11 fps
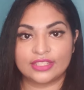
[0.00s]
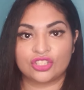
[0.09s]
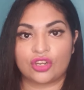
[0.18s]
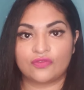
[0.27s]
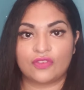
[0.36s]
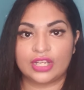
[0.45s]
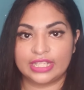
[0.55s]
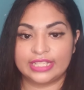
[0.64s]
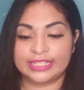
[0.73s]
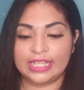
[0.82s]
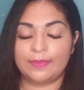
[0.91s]
start falling
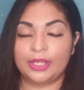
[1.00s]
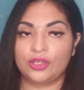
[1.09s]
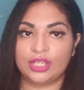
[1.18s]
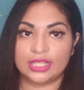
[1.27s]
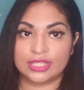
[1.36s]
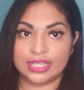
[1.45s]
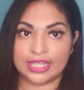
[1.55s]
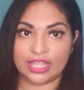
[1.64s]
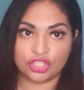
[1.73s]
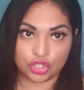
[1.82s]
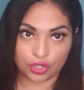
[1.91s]
asleep and you need to get
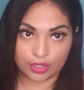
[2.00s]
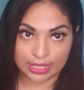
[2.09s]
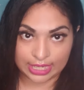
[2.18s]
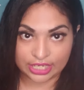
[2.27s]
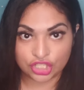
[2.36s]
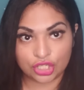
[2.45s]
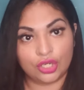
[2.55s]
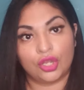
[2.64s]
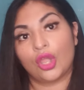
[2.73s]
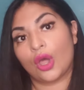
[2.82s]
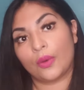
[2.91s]
that circulation
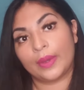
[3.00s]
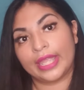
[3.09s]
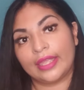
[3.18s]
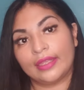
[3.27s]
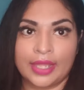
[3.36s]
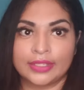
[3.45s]
going.